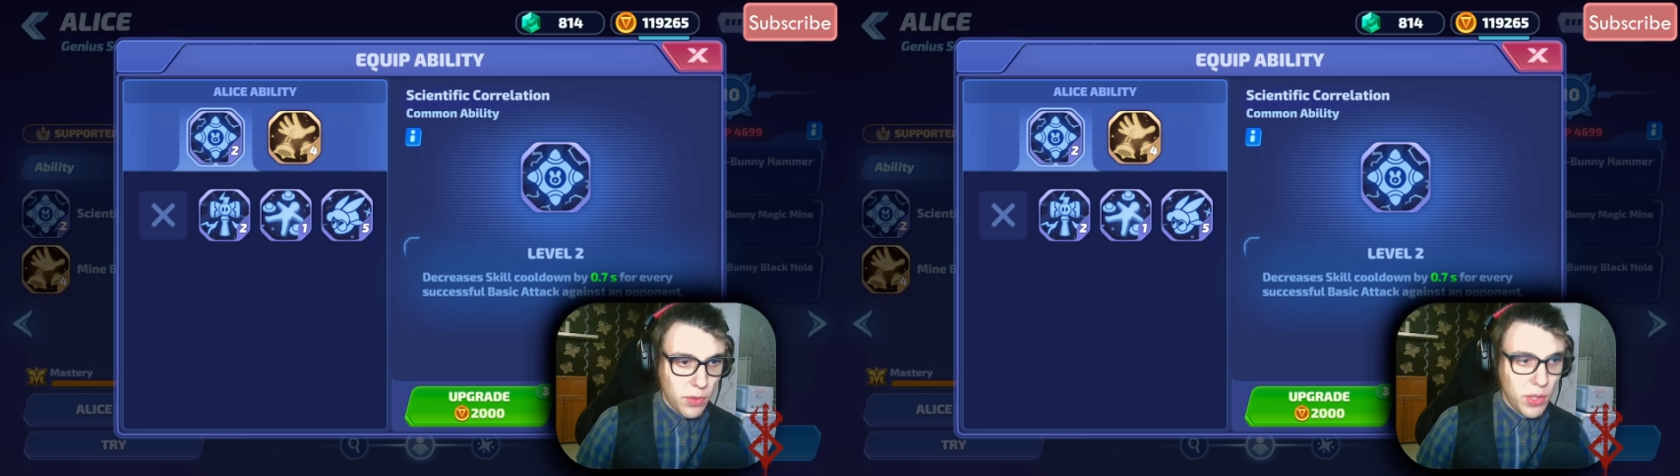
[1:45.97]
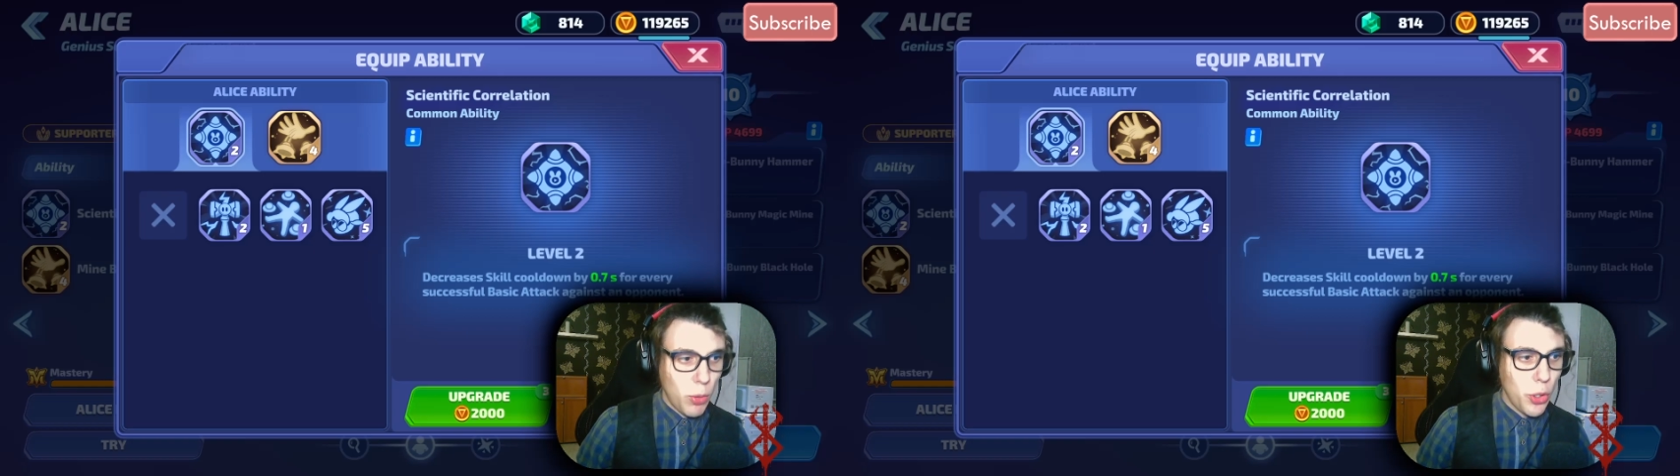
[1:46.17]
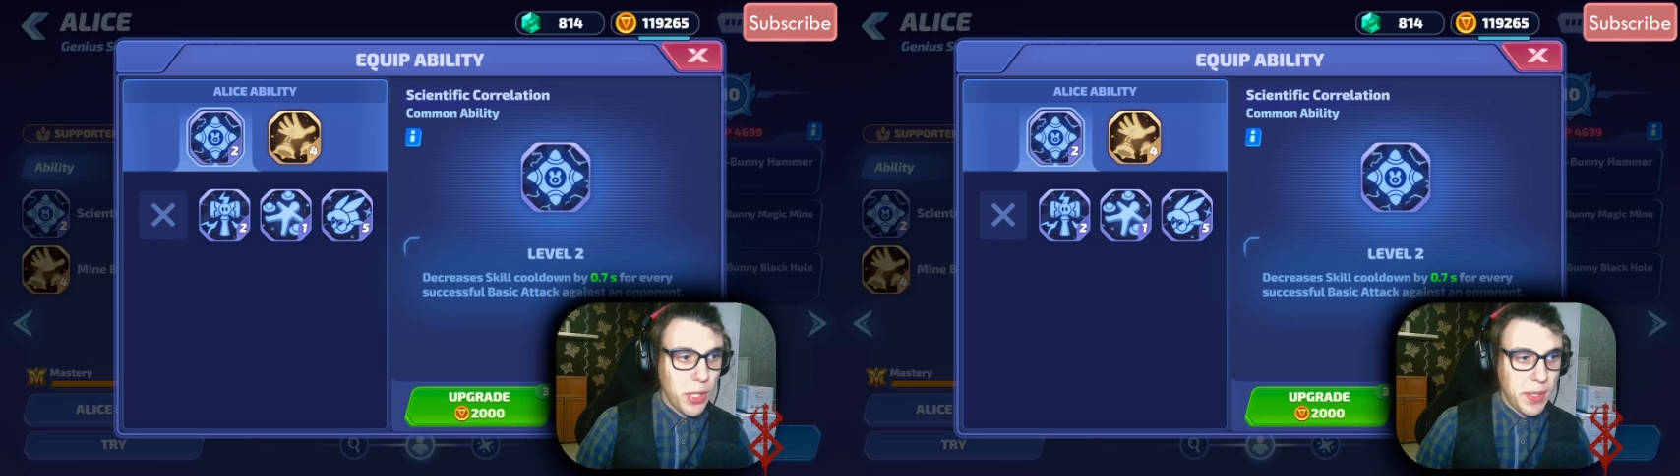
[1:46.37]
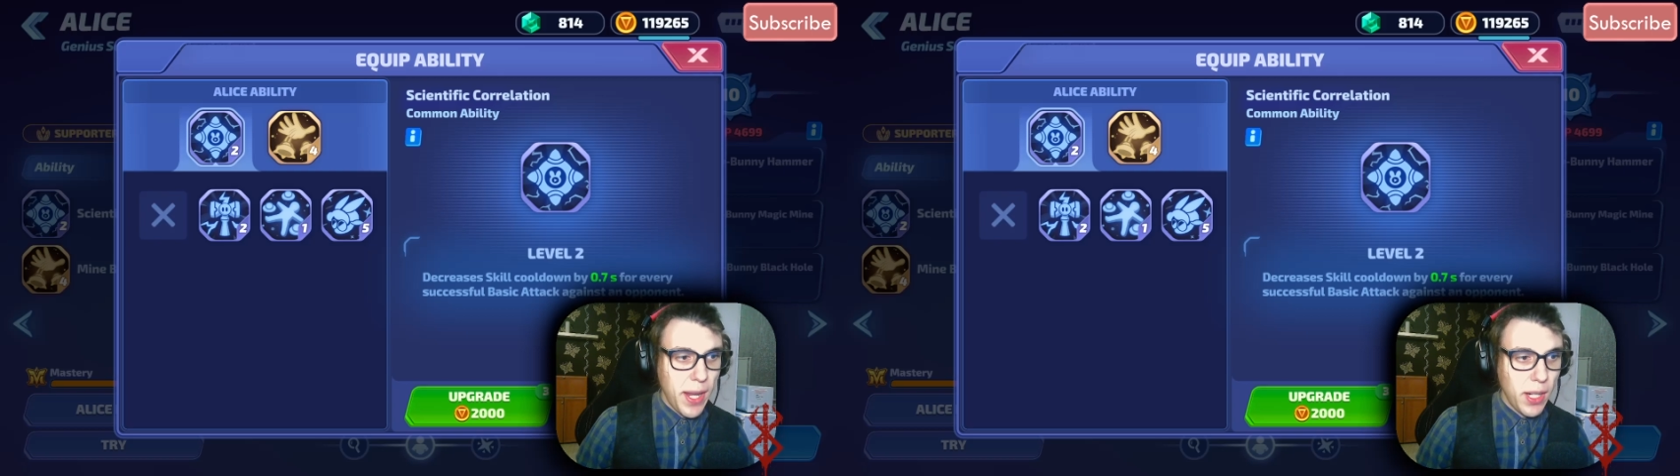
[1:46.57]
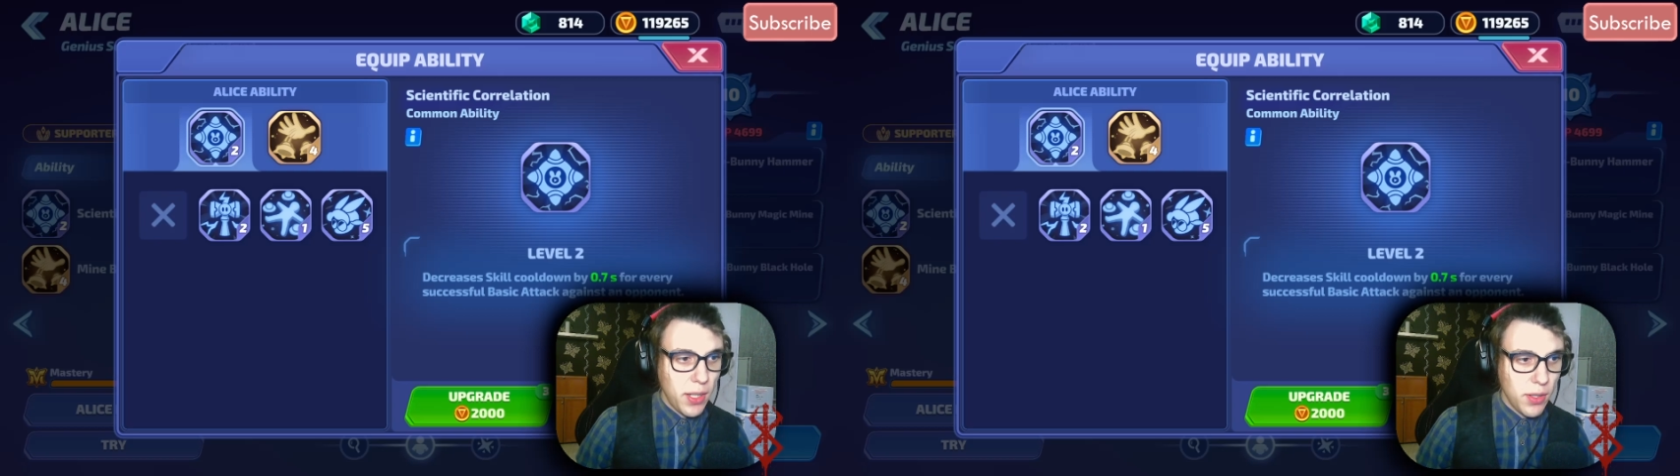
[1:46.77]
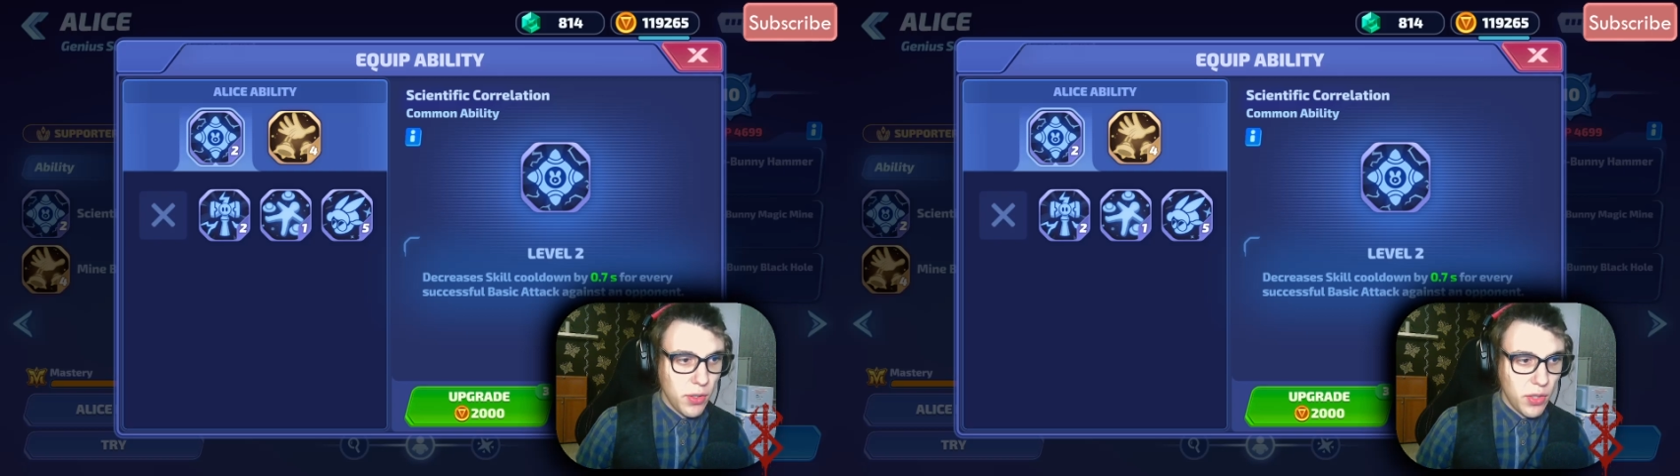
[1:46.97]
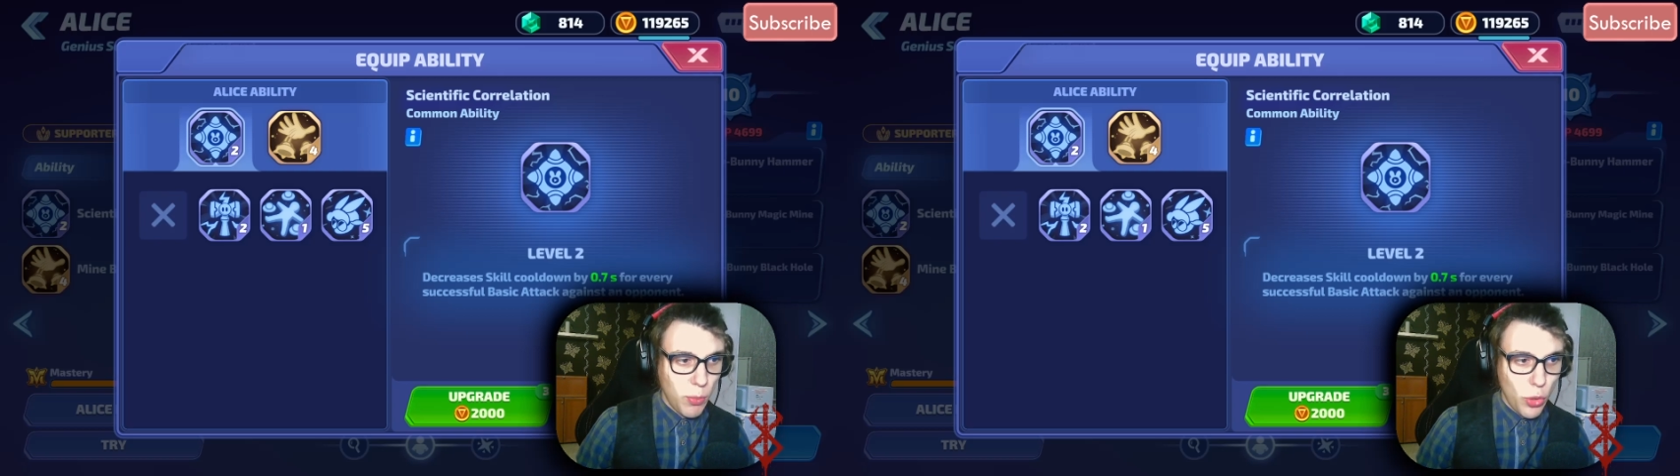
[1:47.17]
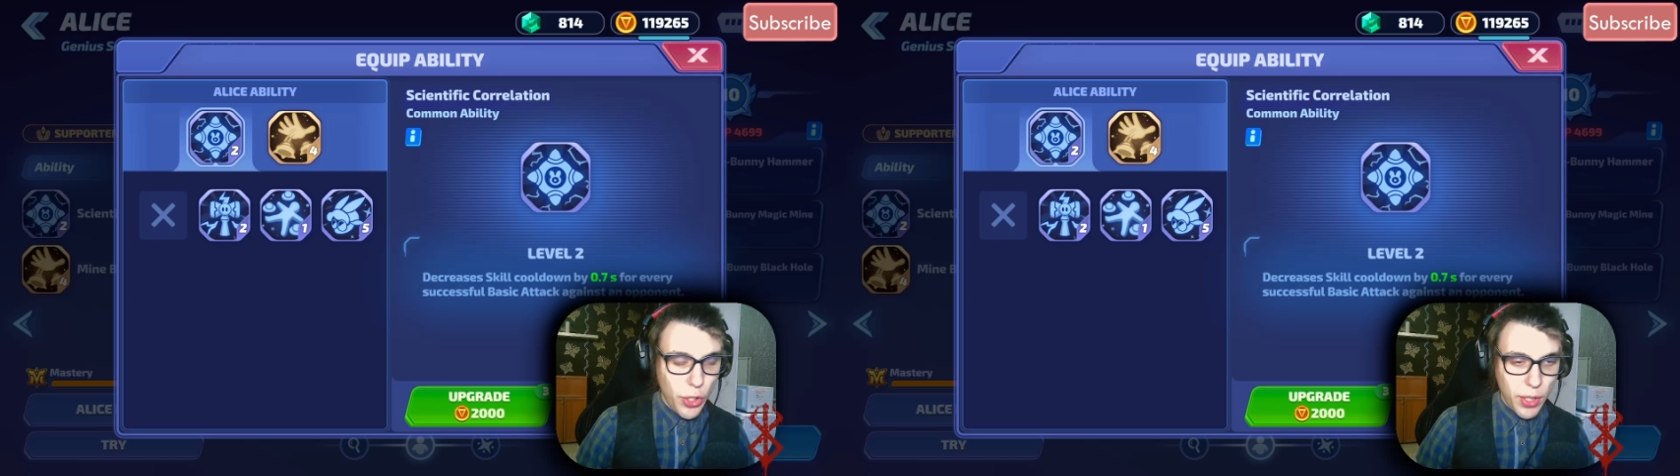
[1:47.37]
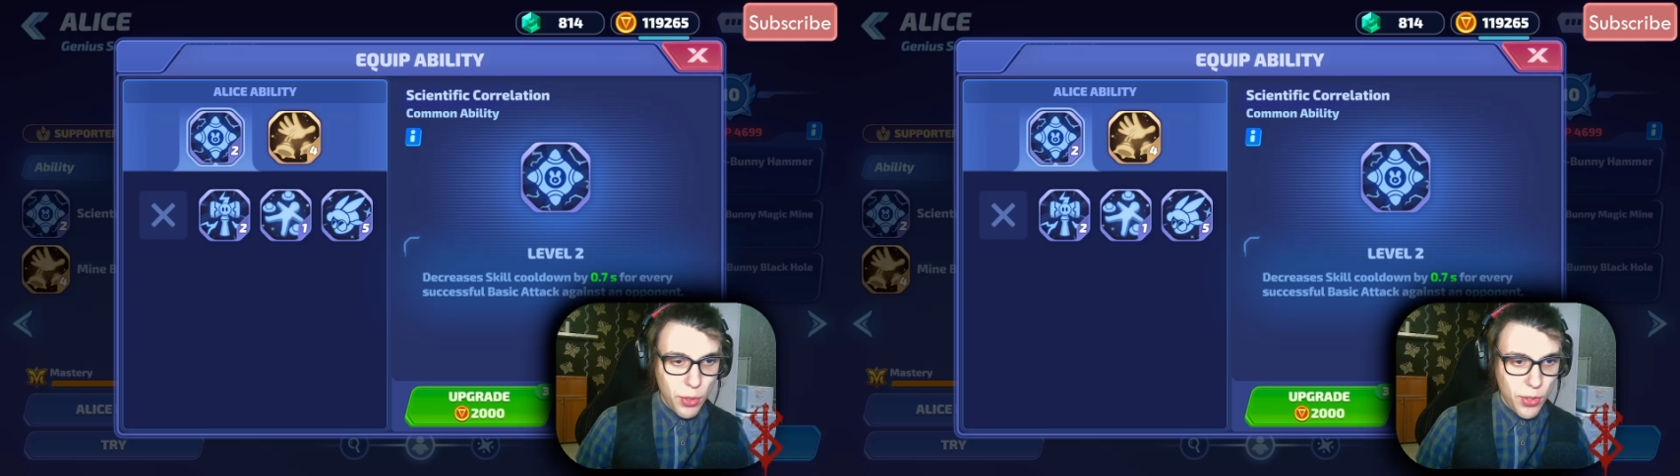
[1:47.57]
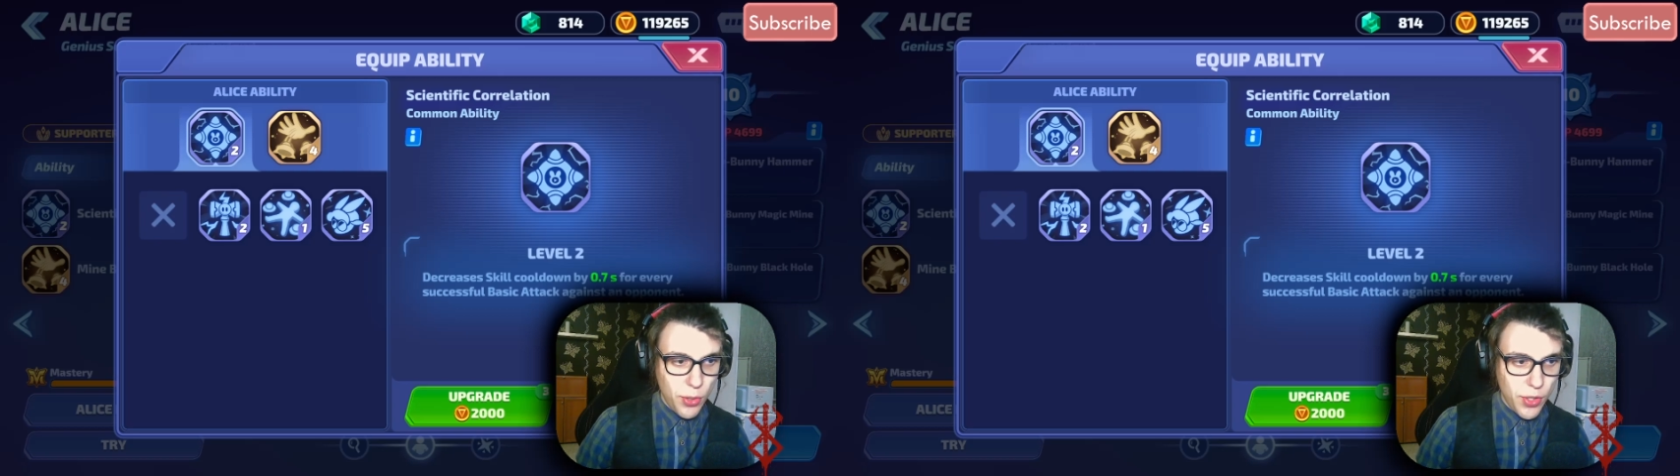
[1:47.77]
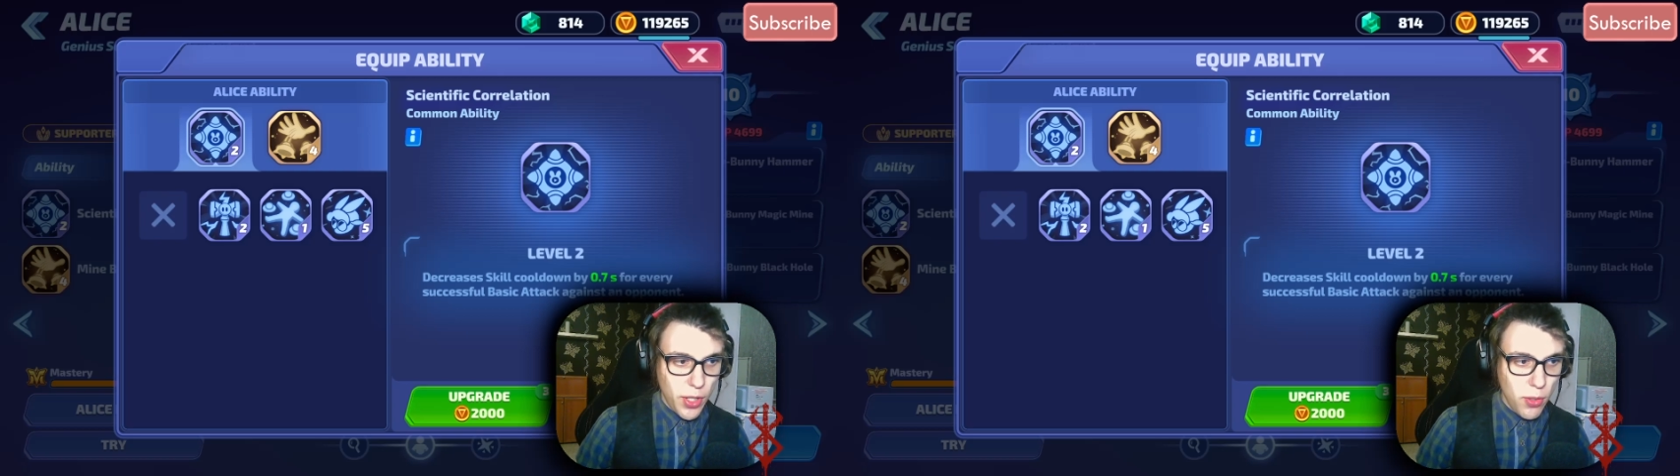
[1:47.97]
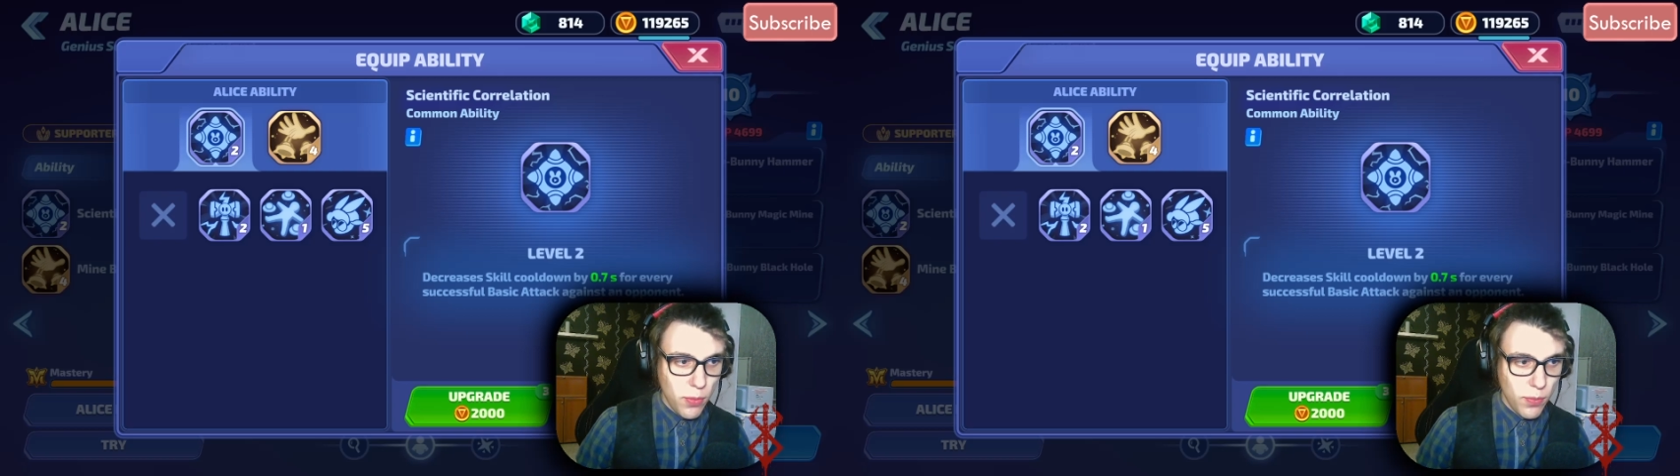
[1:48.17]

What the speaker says: The more you attack, the more you can use your skill,